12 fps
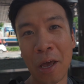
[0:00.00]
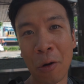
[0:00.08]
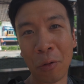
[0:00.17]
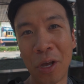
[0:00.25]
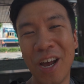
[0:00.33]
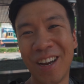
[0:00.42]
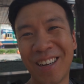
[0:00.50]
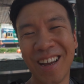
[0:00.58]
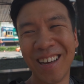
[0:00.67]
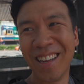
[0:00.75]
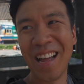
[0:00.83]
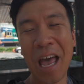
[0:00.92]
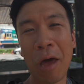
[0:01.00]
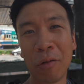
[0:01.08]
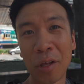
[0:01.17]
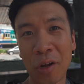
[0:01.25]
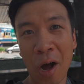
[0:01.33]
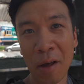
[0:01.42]
It
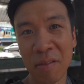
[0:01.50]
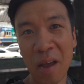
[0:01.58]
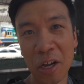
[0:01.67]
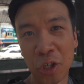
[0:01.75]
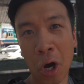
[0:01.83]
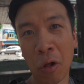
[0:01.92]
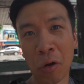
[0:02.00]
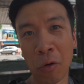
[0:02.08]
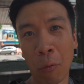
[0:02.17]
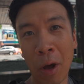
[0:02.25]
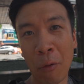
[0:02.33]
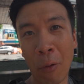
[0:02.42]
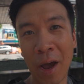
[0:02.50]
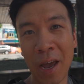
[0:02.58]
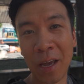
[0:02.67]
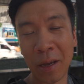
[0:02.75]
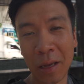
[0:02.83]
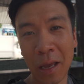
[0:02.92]
only costs $1 one
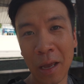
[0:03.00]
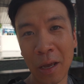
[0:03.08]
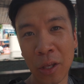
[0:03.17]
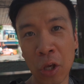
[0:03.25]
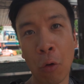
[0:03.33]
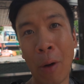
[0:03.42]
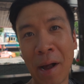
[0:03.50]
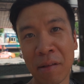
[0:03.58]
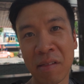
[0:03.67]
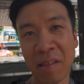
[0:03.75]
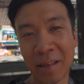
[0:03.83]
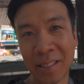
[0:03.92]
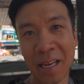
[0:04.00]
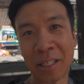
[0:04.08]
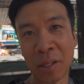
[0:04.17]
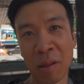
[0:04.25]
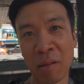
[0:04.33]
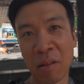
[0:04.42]
way US to get
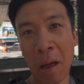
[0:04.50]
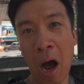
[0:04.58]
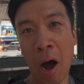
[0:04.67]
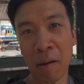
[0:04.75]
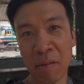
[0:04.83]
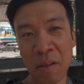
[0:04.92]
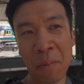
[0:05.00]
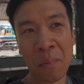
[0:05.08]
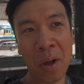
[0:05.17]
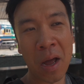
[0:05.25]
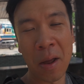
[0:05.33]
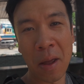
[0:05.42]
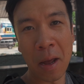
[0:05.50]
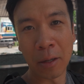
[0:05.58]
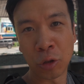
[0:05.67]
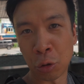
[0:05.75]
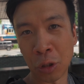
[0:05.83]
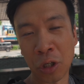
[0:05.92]
to this awesome
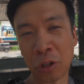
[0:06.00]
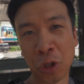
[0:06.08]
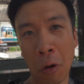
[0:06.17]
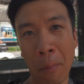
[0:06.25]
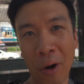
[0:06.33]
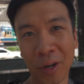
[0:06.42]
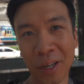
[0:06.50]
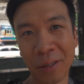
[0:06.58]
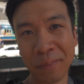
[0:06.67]
traditional market.